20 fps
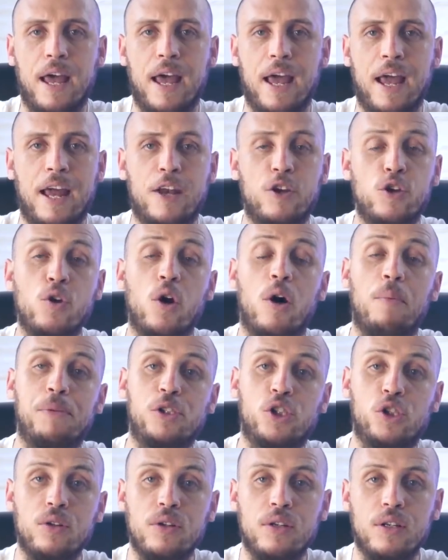and new
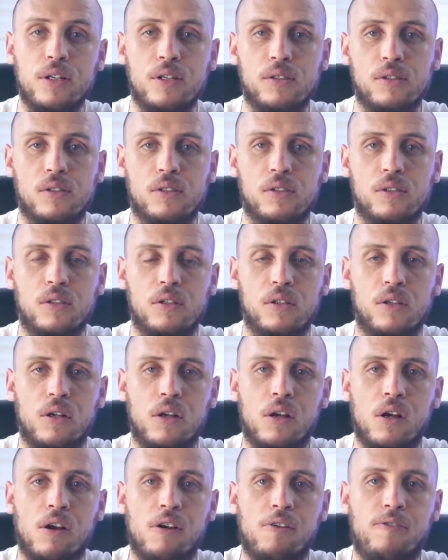opportunities
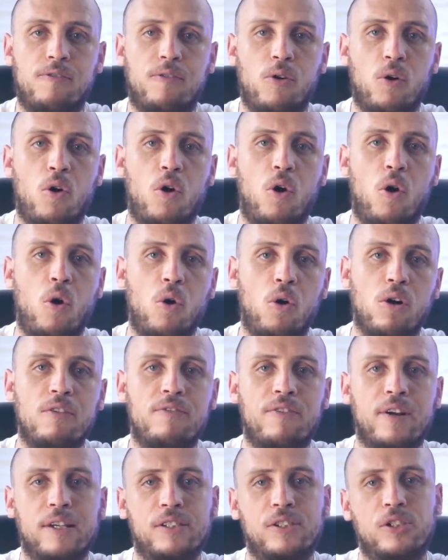for all
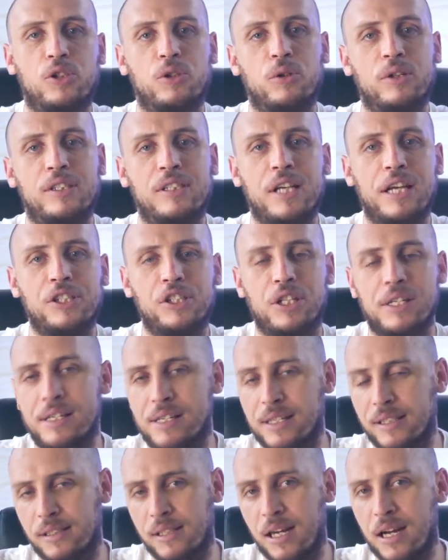of us to essentially
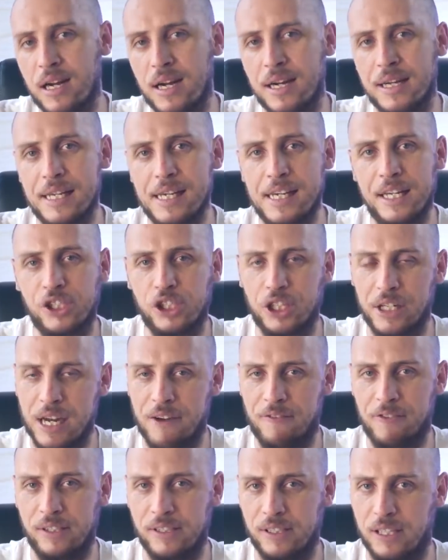design each and
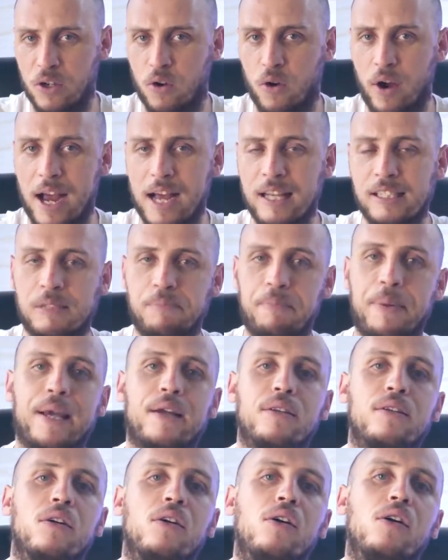every single
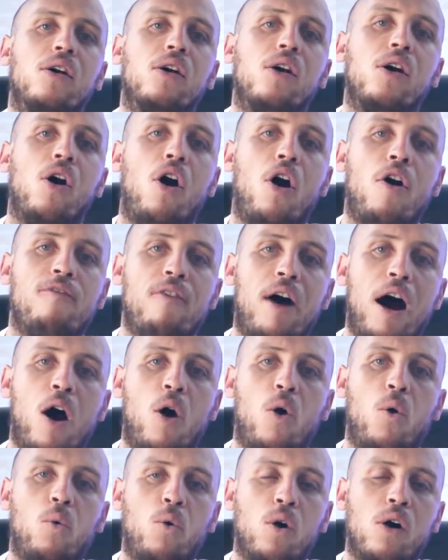aspect of
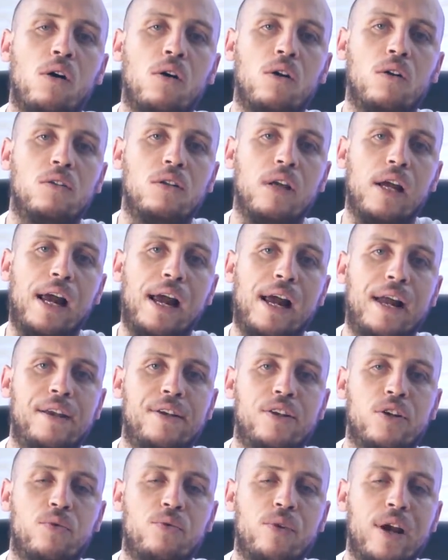our world
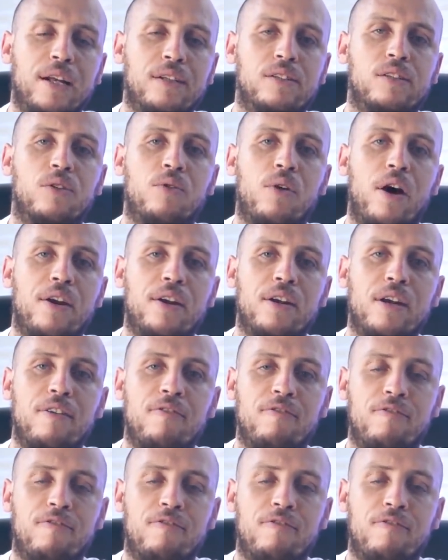and direct surrounding